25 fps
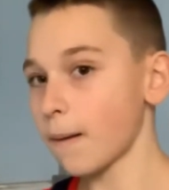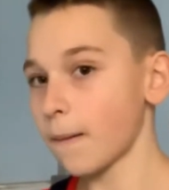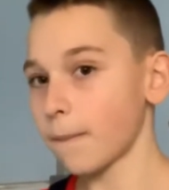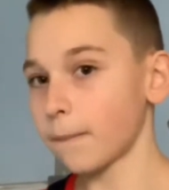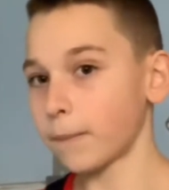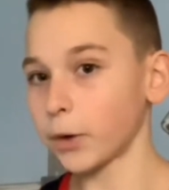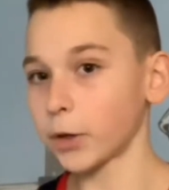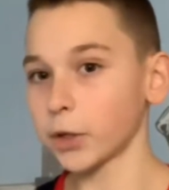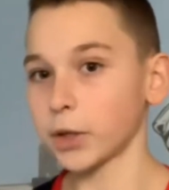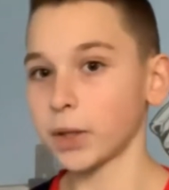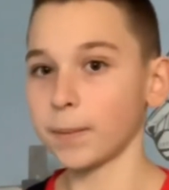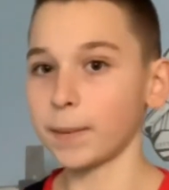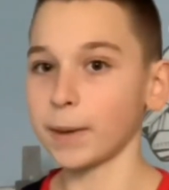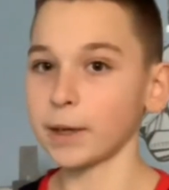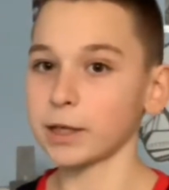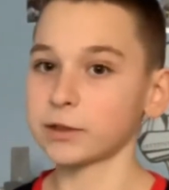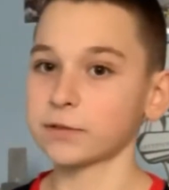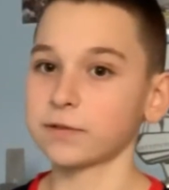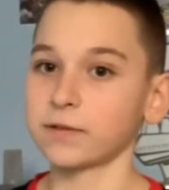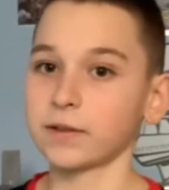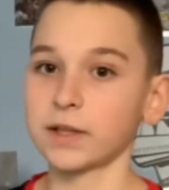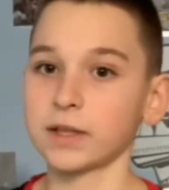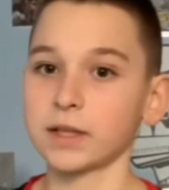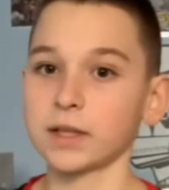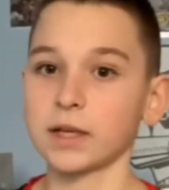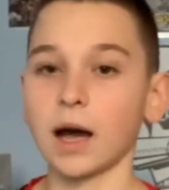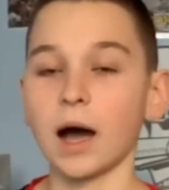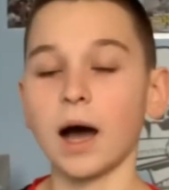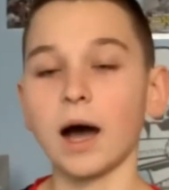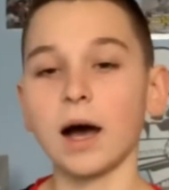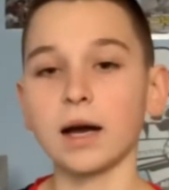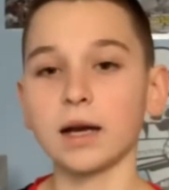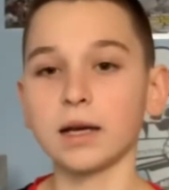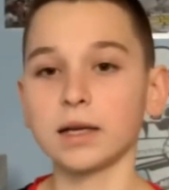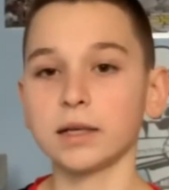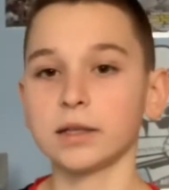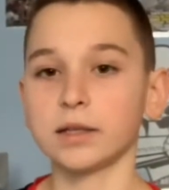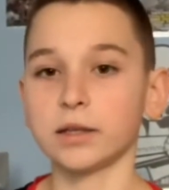But the best thing
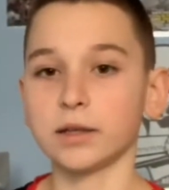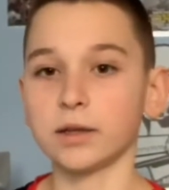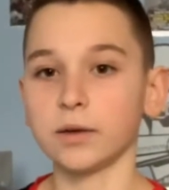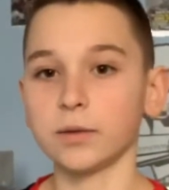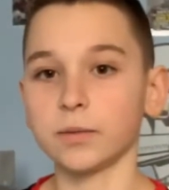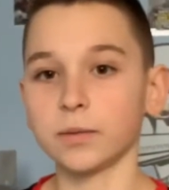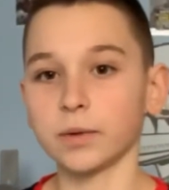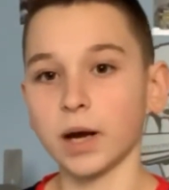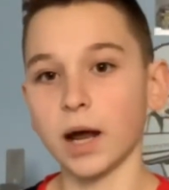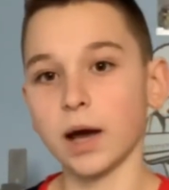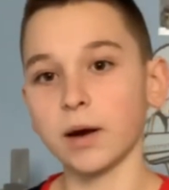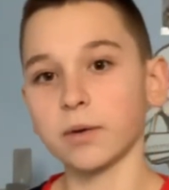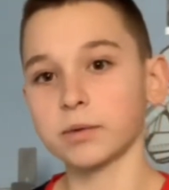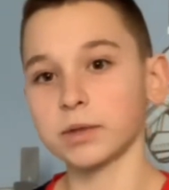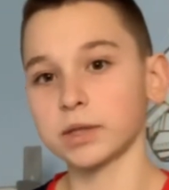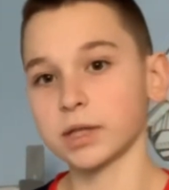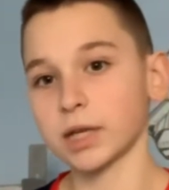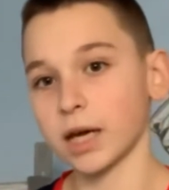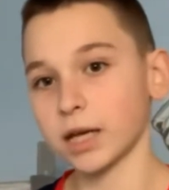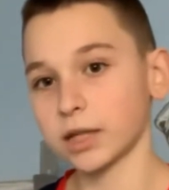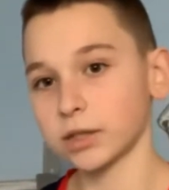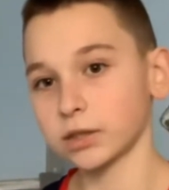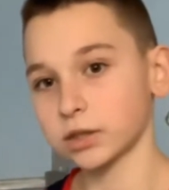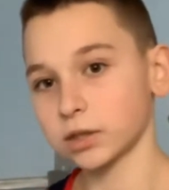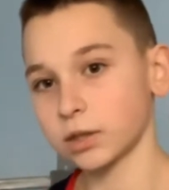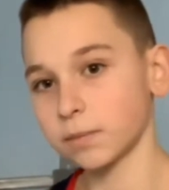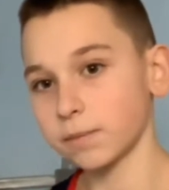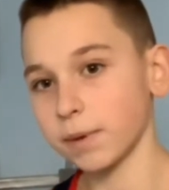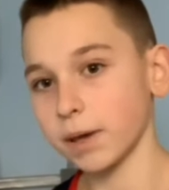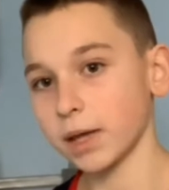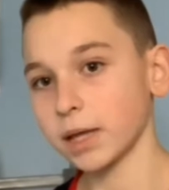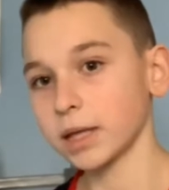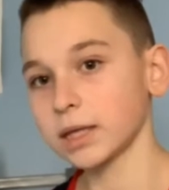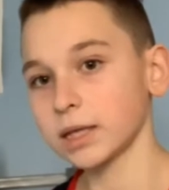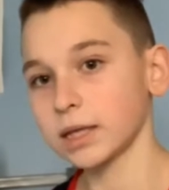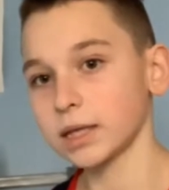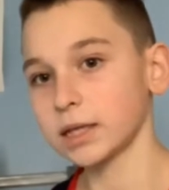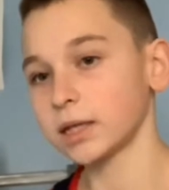I do when I want to get just a bit
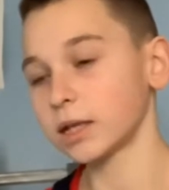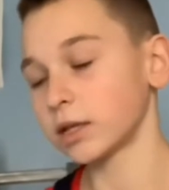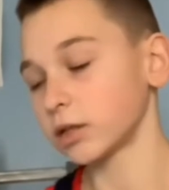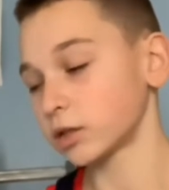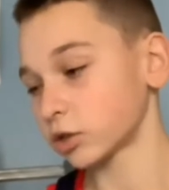leaner,